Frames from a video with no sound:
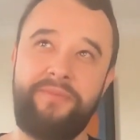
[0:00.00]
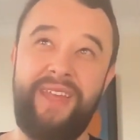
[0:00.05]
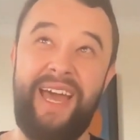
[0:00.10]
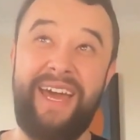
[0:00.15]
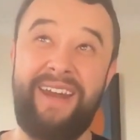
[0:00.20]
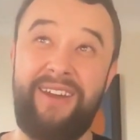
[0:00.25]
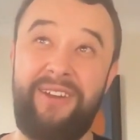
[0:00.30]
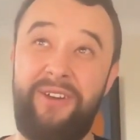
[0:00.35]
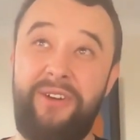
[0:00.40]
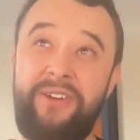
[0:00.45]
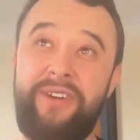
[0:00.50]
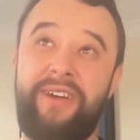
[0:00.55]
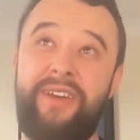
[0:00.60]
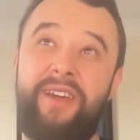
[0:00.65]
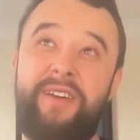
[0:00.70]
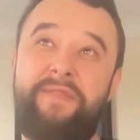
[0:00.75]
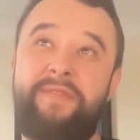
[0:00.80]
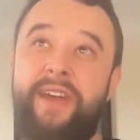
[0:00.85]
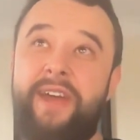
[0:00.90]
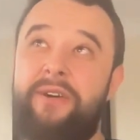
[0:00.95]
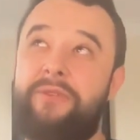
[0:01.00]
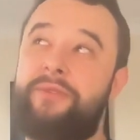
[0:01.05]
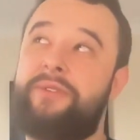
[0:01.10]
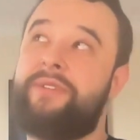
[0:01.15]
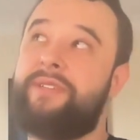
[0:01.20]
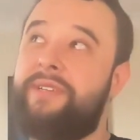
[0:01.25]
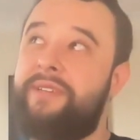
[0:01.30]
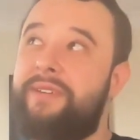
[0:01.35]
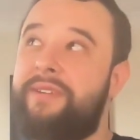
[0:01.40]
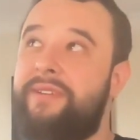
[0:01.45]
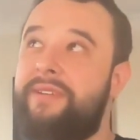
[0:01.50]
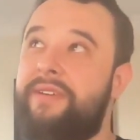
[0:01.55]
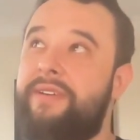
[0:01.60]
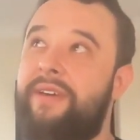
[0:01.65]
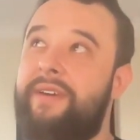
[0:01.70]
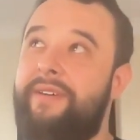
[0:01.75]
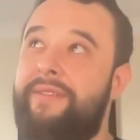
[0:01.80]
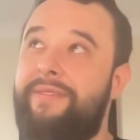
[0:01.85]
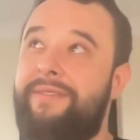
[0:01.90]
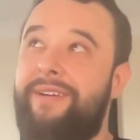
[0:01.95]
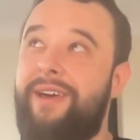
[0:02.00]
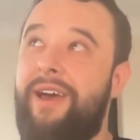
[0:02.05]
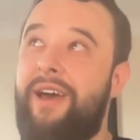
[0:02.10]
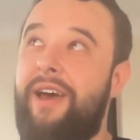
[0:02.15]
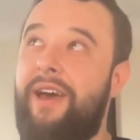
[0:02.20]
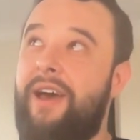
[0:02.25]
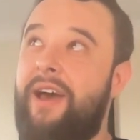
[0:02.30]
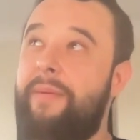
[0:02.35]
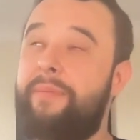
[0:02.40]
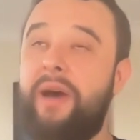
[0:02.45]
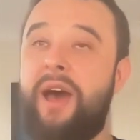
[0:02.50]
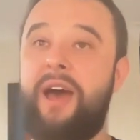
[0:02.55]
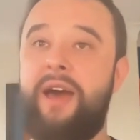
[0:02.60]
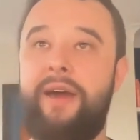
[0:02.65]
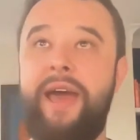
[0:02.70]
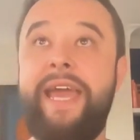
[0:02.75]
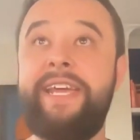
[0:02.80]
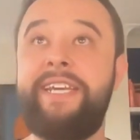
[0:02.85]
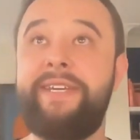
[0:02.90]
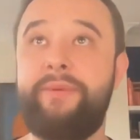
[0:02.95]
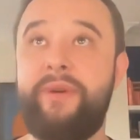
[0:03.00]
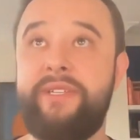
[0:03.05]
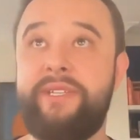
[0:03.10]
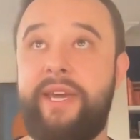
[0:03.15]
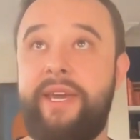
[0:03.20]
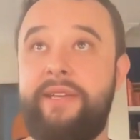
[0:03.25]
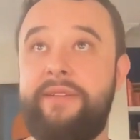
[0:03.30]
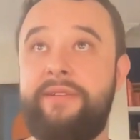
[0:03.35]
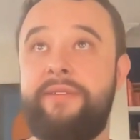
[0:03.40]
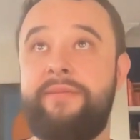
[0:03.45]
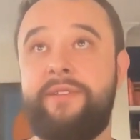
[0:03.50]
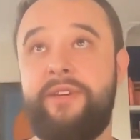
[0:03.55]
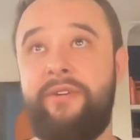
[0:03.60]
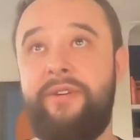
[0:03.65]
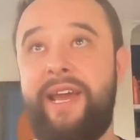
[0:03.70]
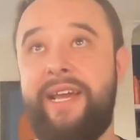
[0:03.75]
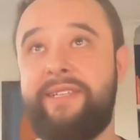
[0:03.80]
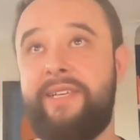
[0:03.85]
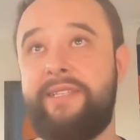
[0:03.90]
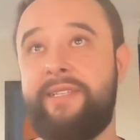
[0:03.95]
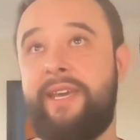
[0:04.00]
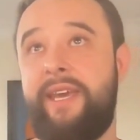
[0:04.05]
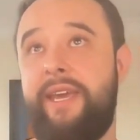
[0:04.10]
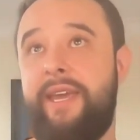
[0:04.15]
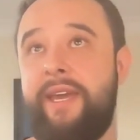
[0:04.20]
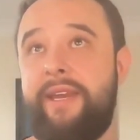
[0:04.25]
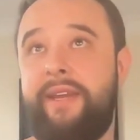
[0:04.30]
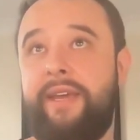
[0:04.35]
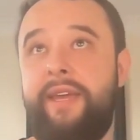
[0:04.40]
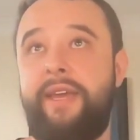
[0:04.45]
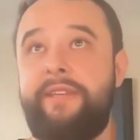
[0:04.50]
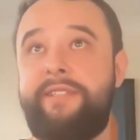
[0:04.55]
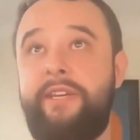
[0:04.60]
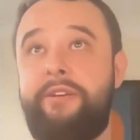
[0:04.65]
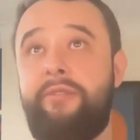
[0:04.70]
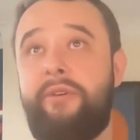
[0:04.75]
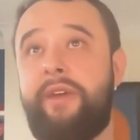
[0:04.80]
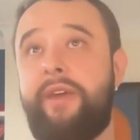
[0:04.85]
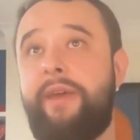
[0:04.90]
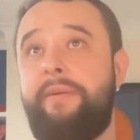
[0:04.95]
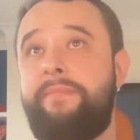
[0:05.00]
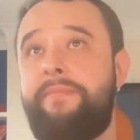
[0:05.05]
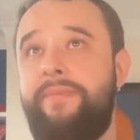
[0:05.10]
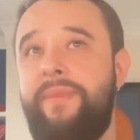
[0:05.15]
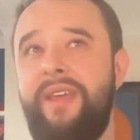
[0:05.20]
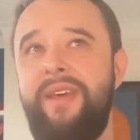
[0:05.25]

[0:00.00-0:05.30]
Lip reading: Had a look, and I found AWS keys, so an access key and a secret key.